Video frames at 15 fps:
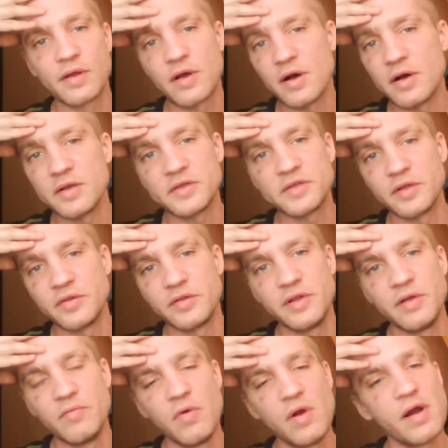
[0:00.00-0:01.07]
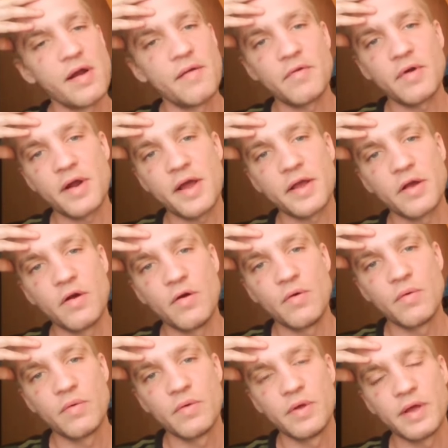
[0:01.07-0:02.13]
Constantly, wherever I
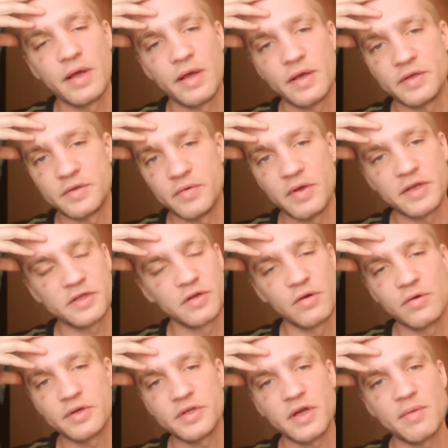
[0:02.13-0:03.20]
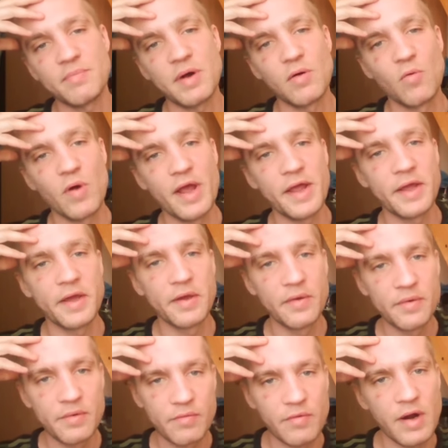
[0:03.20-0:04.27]
go, as long as I'm awake,
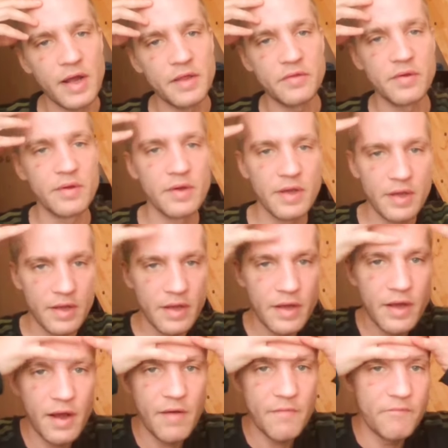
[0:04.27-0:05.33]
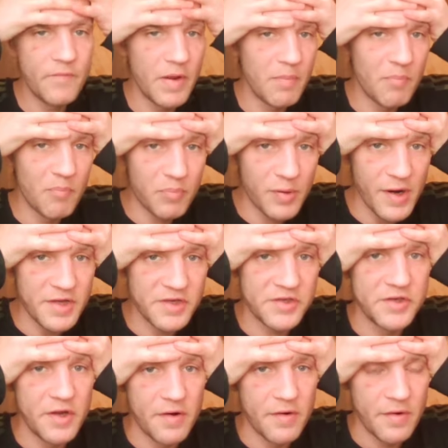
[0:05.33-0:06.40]
right, feel
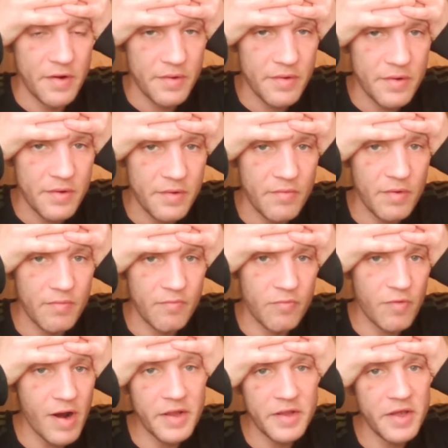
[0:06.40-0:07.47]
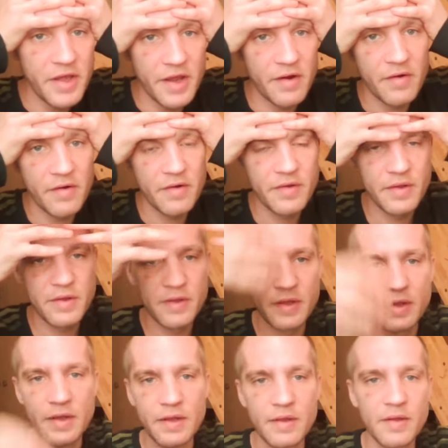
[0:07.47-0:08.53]
pressure right here.
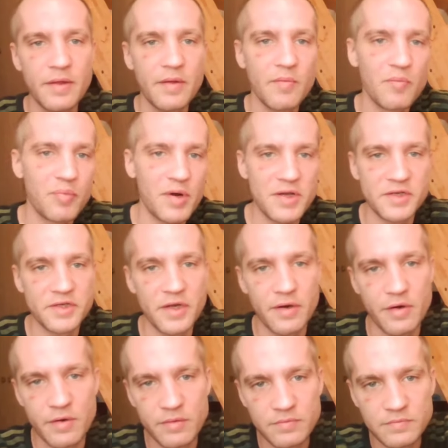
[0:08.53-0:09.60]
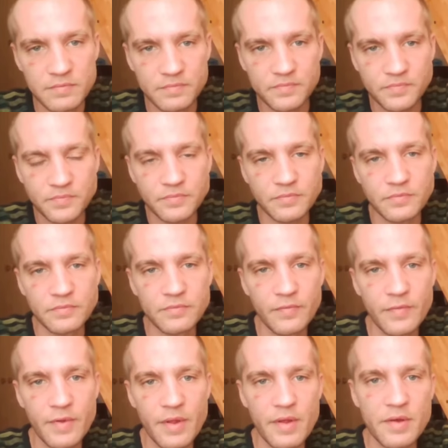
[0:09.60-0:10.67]
Pressure.
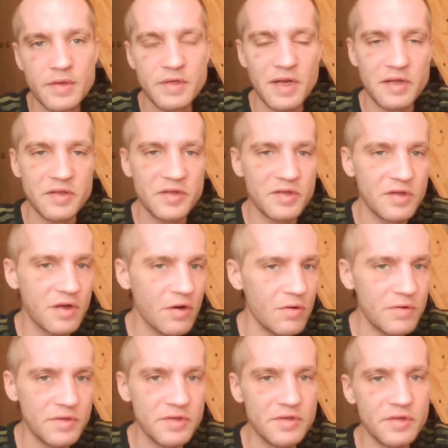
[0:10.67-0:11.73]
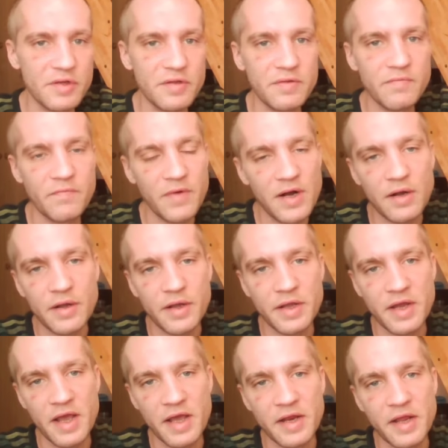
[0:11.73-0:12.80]
It's like this constant
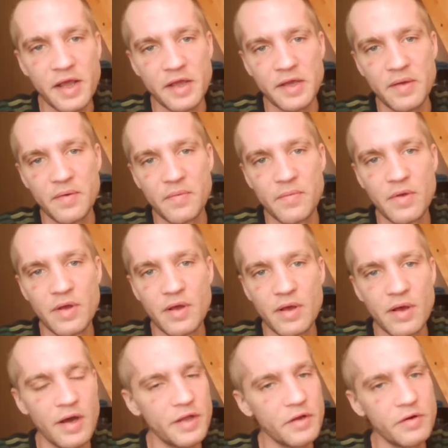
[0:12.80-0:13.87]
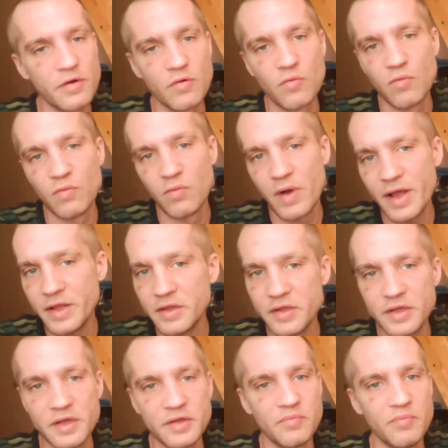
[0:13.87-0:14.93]
fucking headache. I don't know when
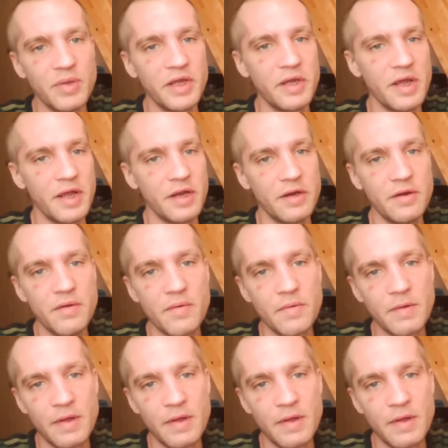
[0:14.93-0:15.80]
did it begin.